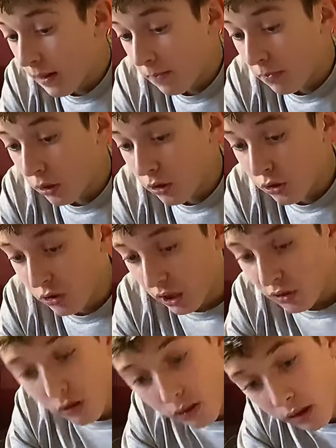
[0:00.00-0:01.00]
because I
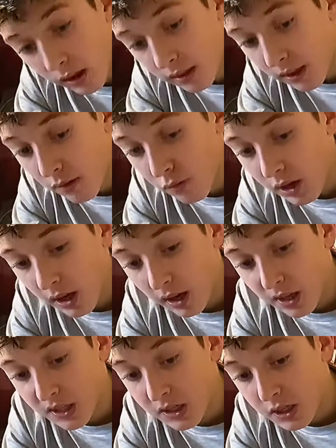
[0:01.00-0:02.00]
don't think they
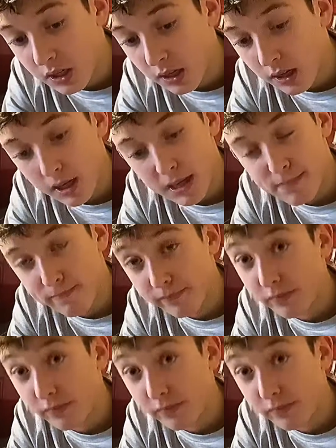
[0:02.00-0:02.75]
realise um,